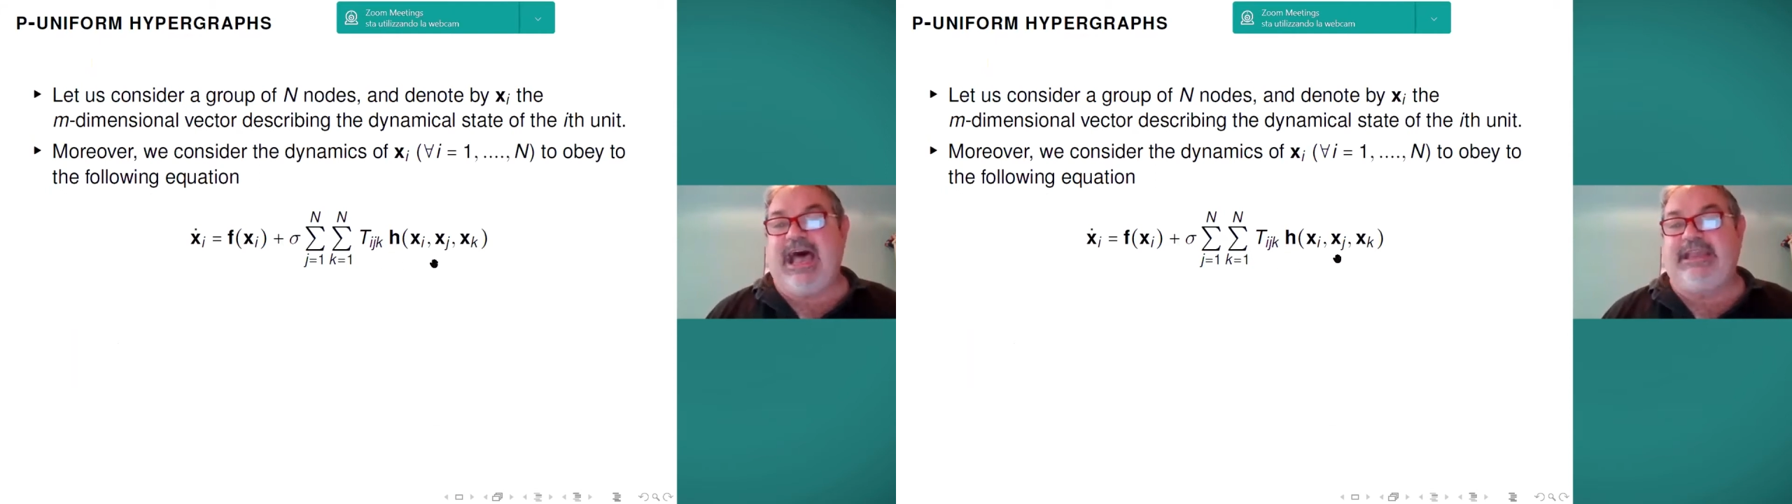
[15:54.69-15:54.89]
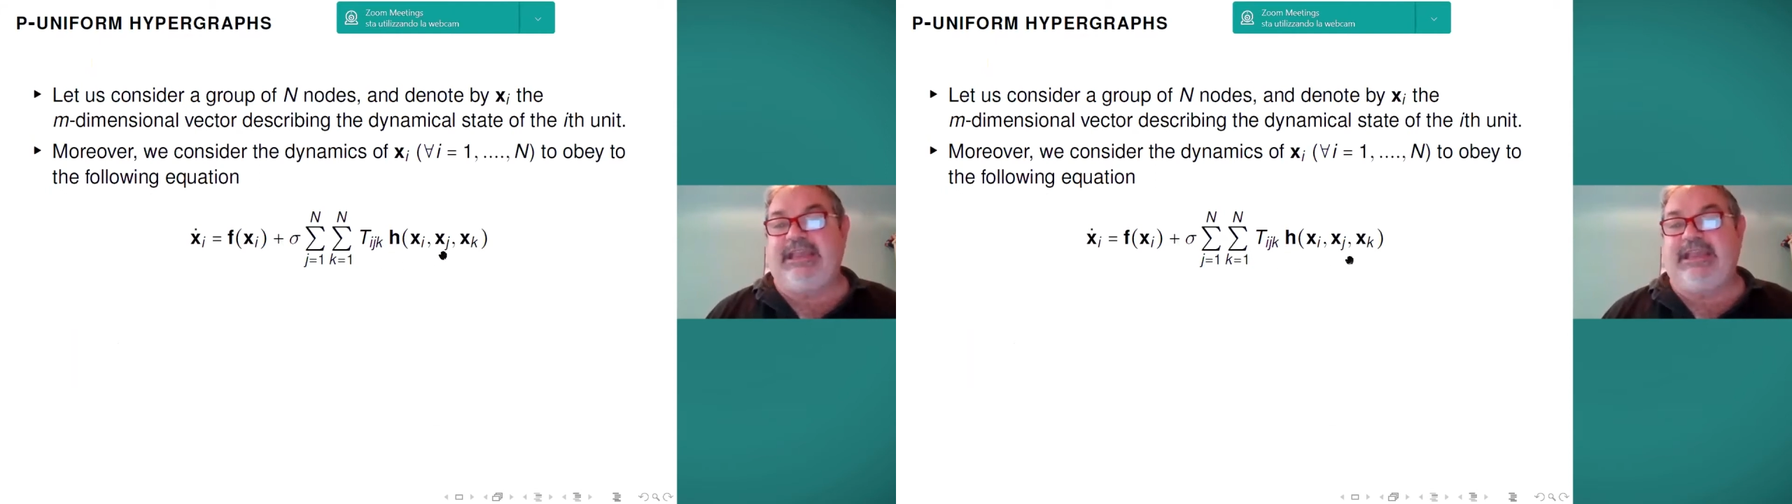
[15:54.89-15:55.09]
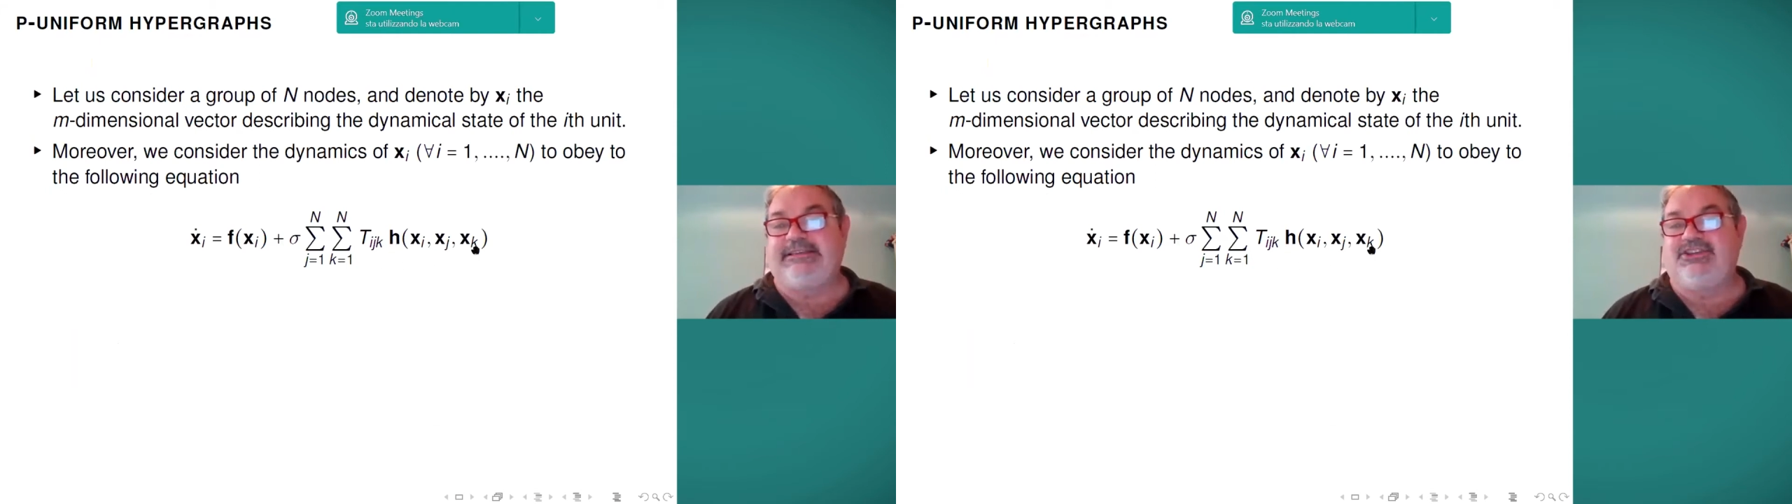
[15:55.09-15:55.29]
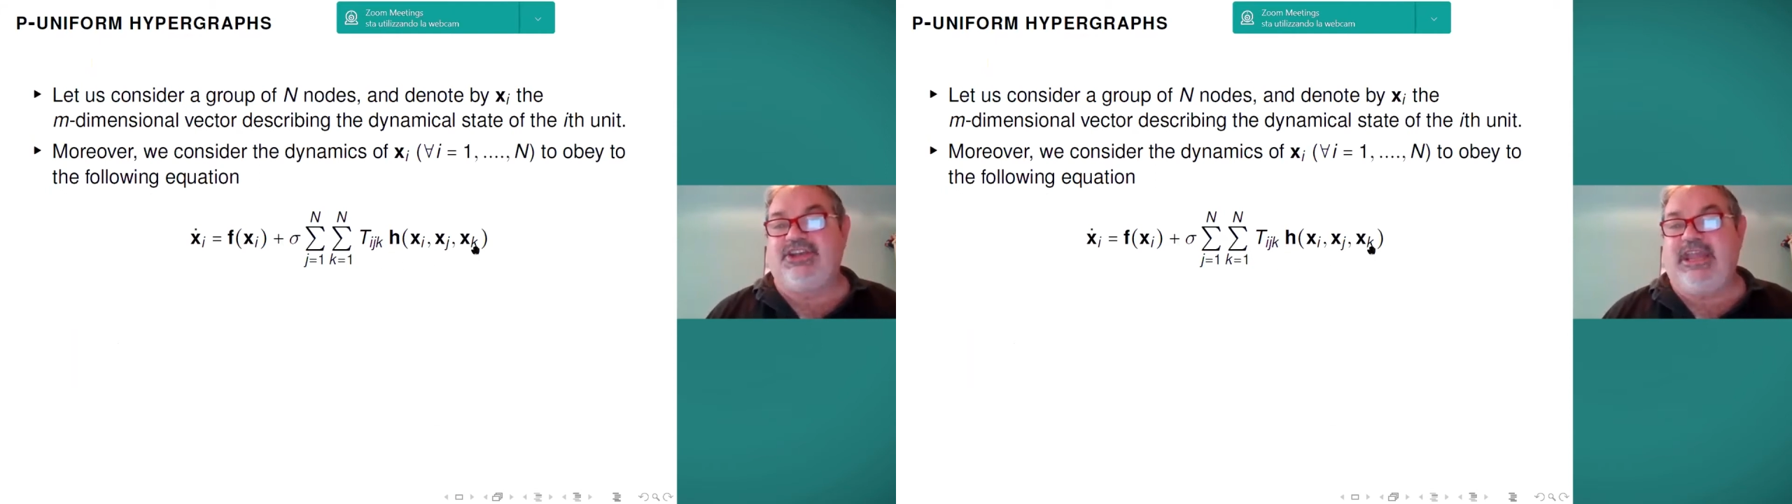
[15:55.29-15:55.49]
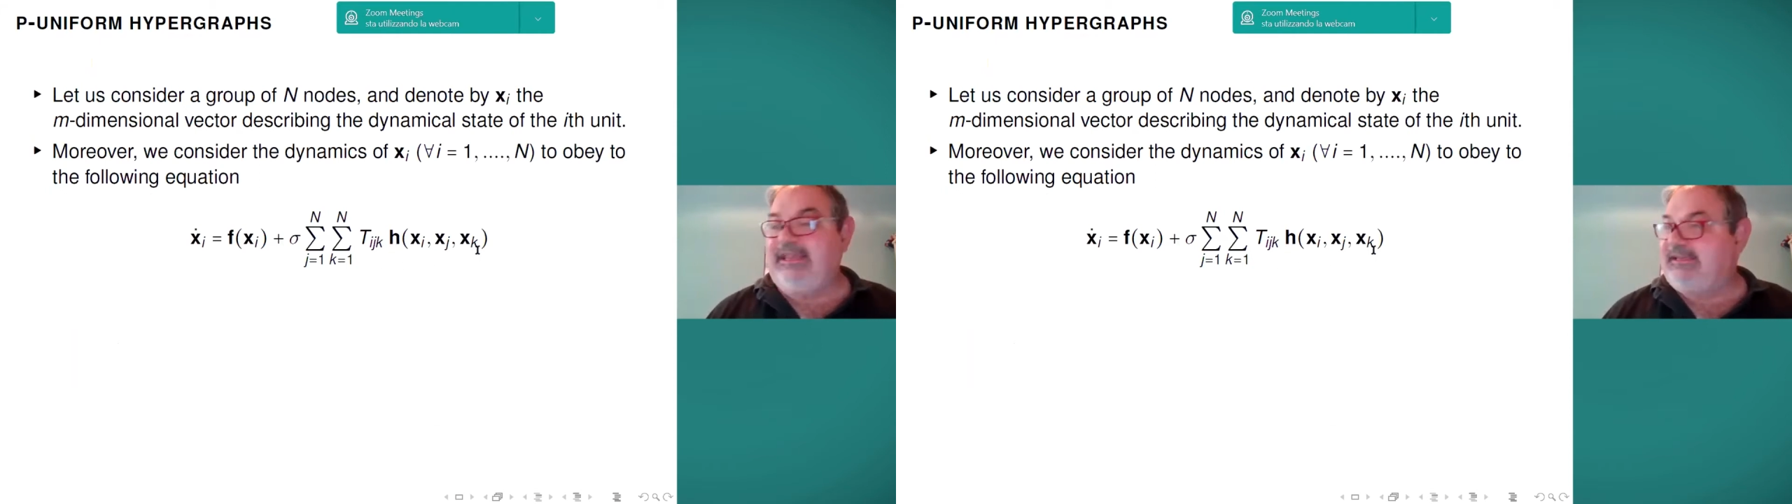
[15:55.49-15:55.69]

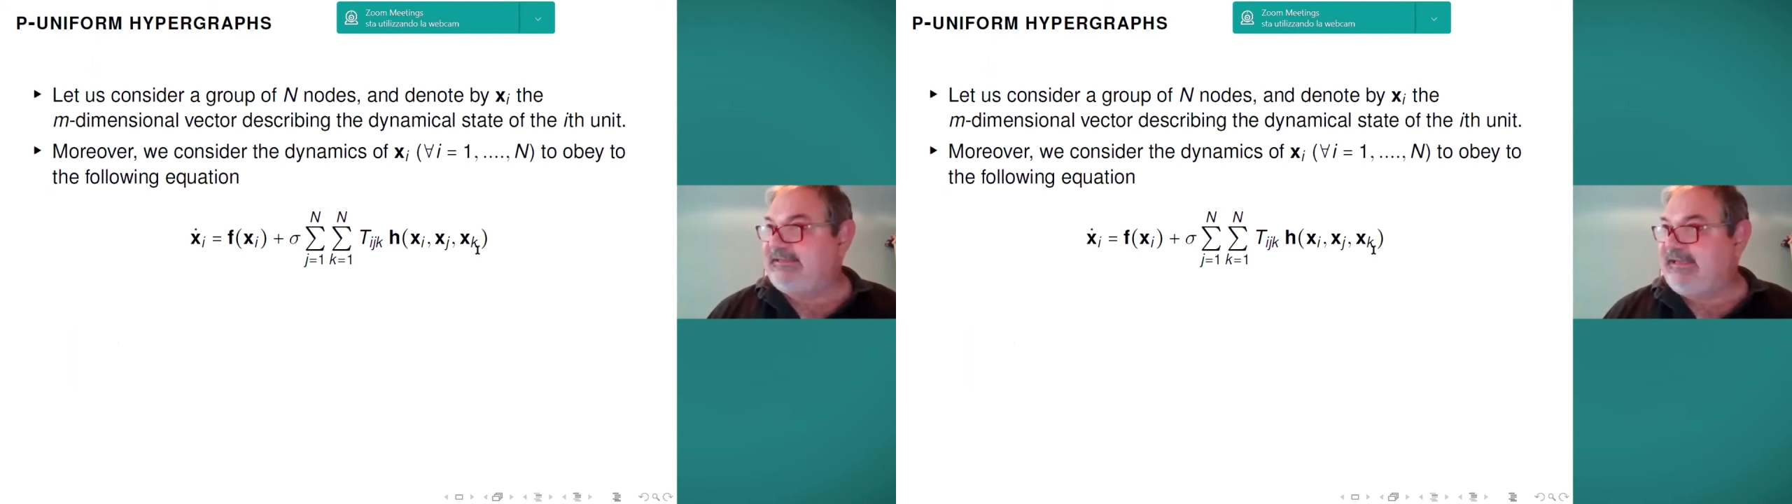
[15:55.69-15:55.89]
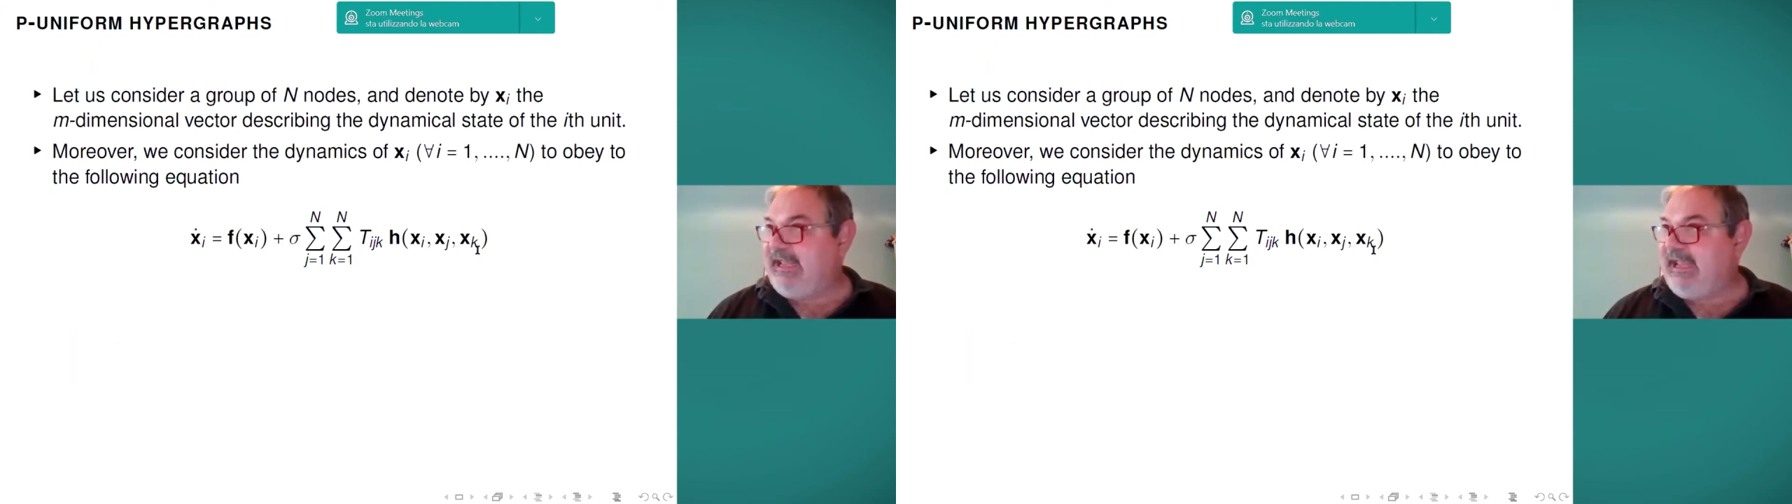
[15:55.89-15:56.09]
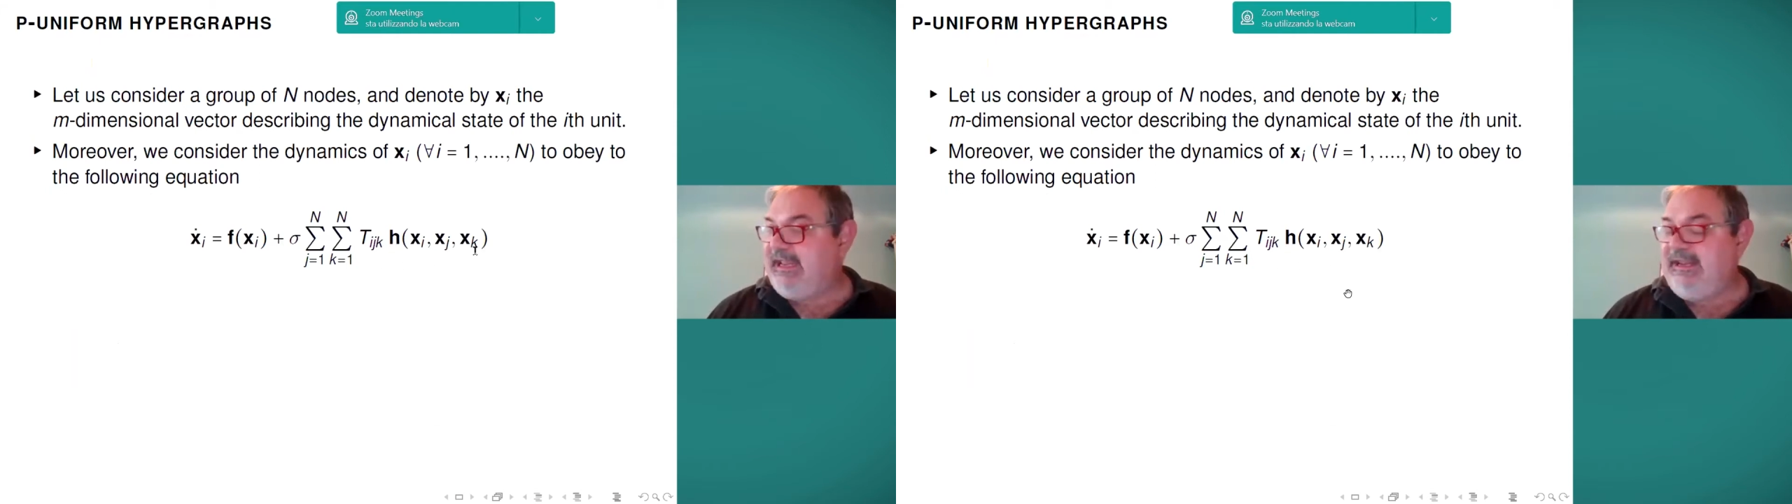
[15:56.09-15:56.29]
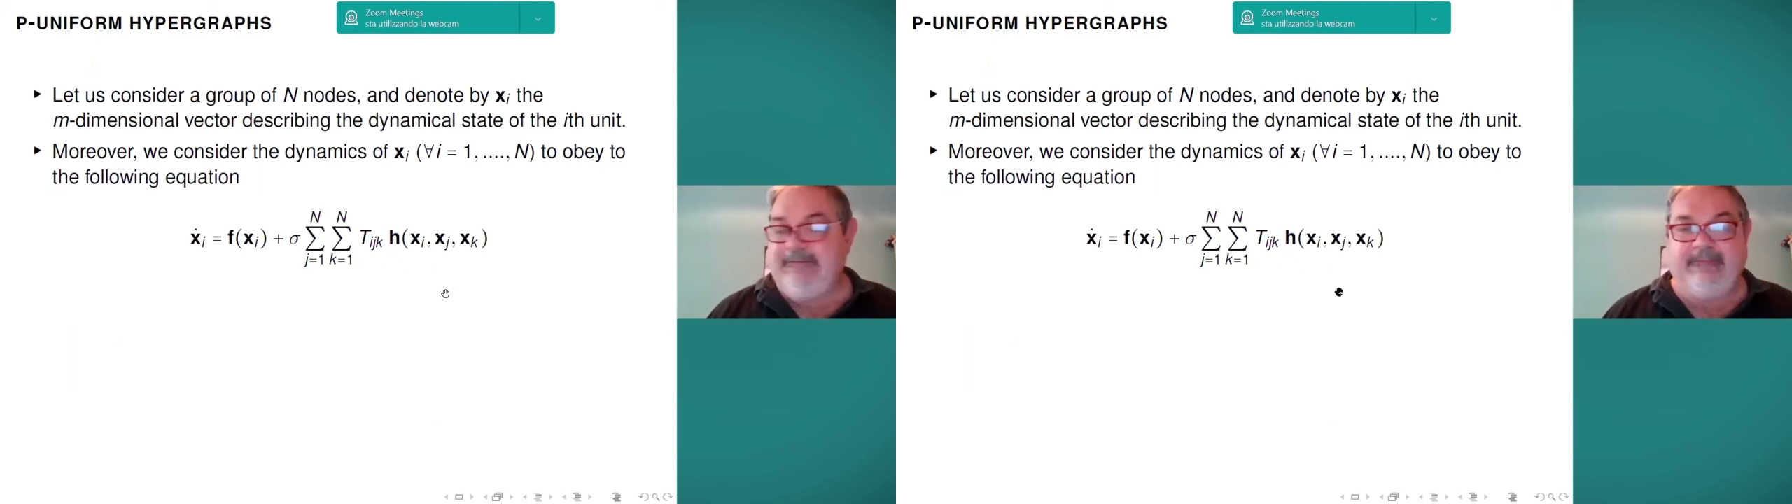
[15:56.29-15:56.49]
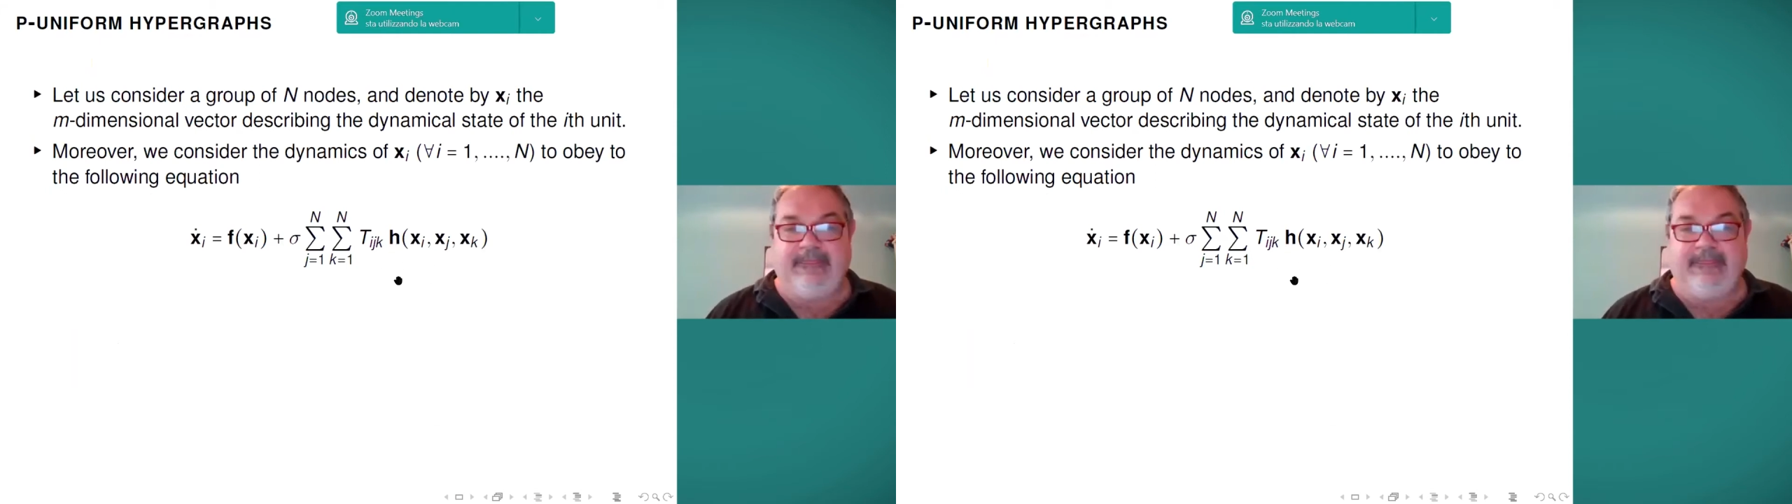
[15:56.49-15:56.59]
xj, xk,